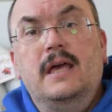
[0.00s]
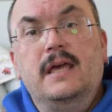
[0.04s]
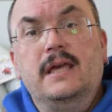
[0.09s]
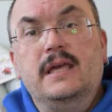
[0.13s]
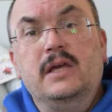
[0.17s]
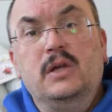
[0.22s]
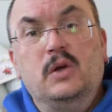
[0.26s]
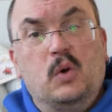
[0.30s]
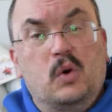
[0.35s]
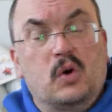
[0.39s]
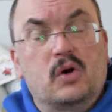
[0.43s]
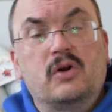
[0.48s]

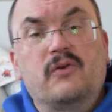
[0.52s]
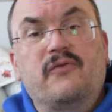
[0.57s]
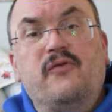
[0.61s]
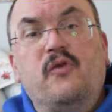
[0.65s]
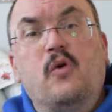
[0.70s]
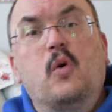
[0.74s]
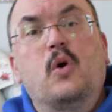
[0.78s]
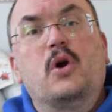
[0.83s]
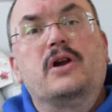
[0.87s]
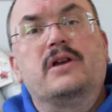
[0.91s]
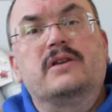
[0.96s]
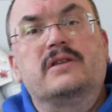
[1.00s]
in order
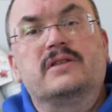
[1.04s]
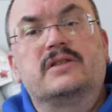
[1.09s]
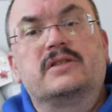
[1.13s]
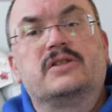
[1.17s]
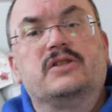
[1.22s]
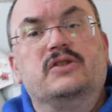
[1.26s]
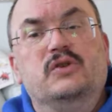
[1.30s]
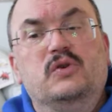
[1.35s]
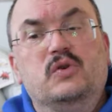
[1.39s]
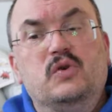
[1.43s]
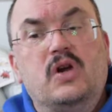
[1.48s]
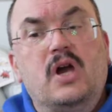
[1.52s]
for it
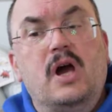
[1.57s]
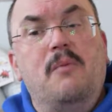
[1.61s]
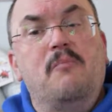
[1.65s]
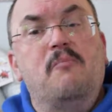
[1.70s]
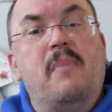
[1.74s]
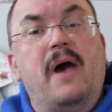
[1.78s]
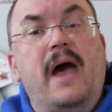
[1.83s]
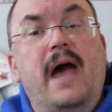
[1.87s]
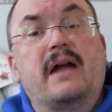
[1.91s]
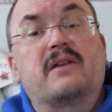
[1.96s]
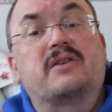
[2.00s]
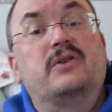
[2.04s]
to come
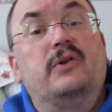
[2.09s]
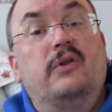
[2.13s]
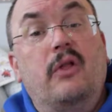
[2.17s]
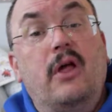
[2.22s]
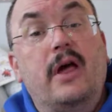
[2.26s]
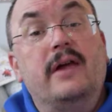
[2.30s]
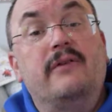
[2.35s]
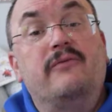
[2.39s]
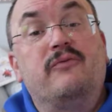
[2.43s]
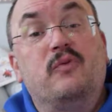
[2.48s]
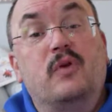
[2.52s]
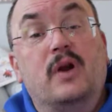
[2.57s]
back to
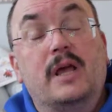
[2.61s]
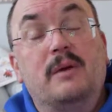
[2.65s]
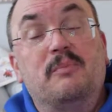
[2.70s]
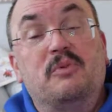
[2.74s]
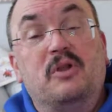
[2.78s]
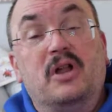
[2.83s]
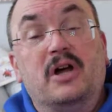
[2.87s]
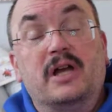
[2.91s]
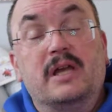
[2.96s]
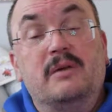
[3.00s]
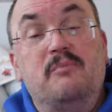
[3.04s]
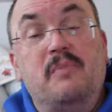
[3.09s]
life when I
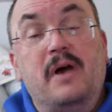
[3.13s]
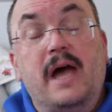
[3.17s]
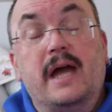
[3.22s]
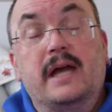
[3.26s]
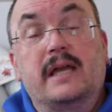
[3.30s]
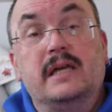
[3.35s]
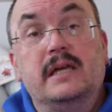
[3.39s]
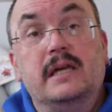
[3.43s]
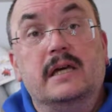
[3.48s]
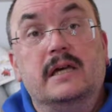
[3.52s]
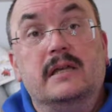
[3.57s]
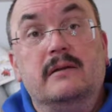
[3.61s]
plug it
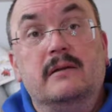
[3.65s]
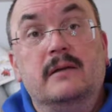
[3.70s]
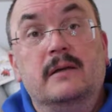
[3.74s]
back in.